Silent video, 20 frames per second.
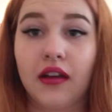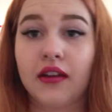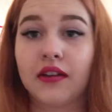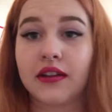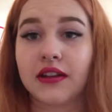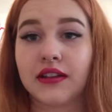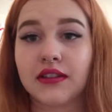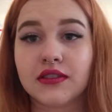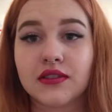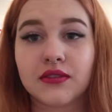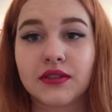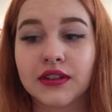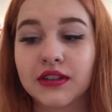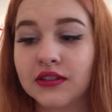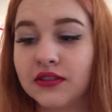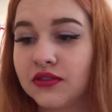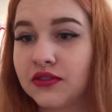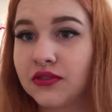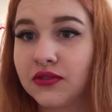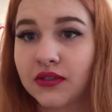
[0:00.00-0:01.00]
Okay, so I
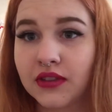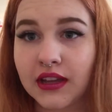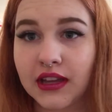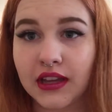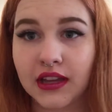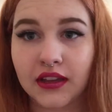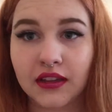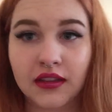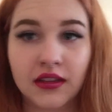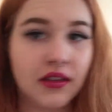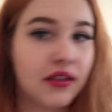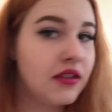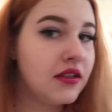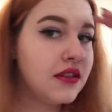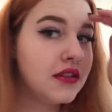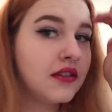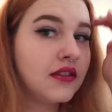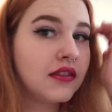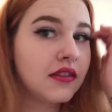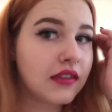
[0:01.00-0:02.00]
didn't do like
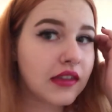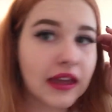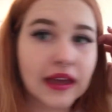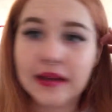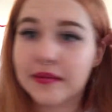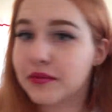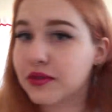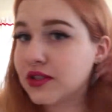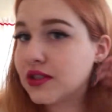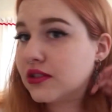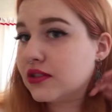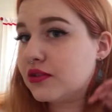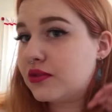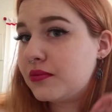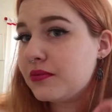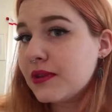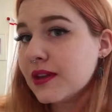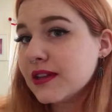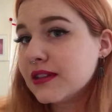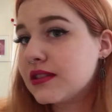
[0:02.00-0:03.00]
the
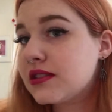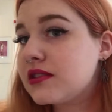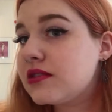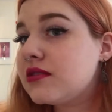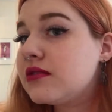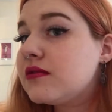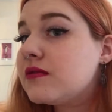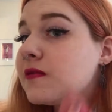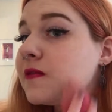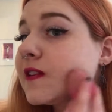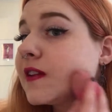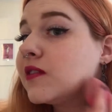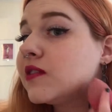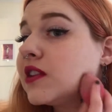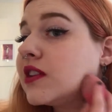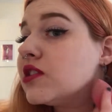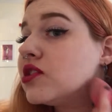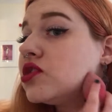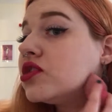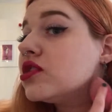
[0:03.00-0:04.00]
absolute best
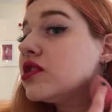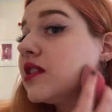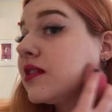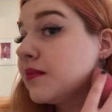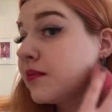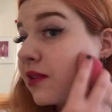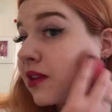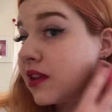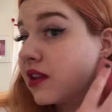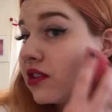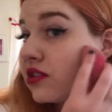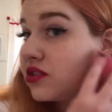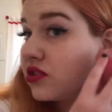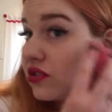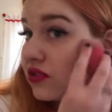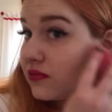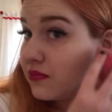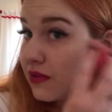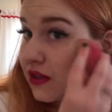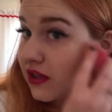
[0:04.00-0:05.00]
foundation
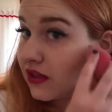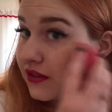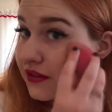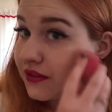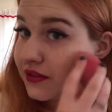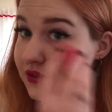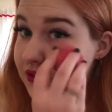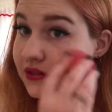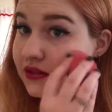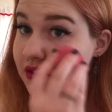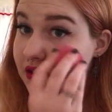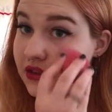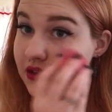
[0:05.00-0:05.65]
application because